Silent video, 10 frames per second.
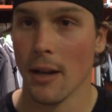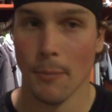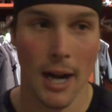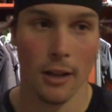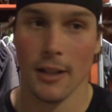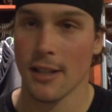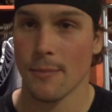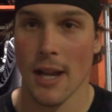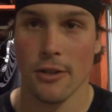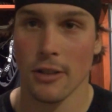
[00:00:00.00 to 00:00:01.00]
minor leagues,
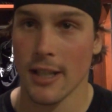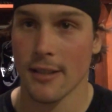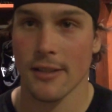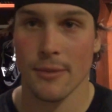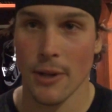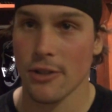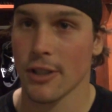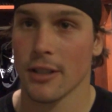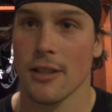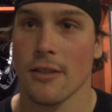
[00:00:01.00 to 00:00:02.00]
major leagues,
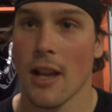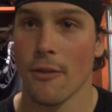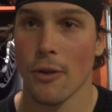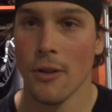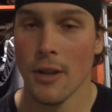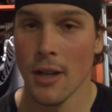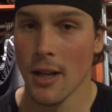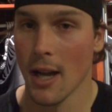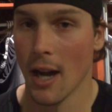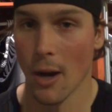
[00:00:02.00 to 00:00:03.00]
especially at this level.
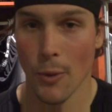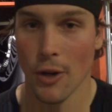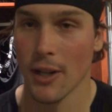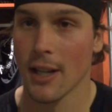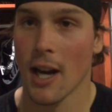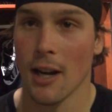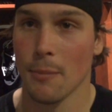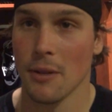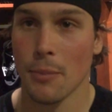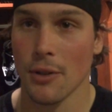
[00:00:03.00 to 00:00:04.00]
Uh, we don't get caught up
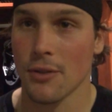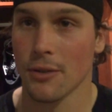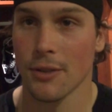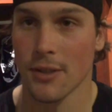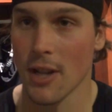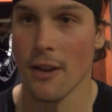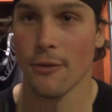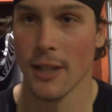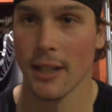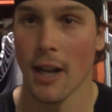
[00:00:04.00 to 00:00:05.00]
in the personal
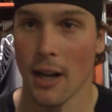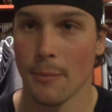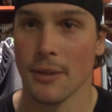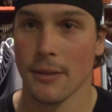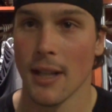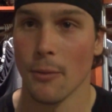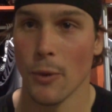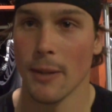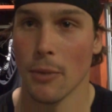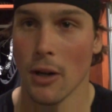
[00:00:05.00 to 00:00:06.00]
stuff. We get caught up in, in
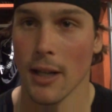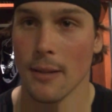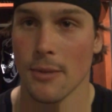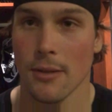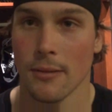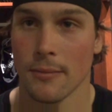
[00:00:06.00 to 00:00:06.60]
winning ball games.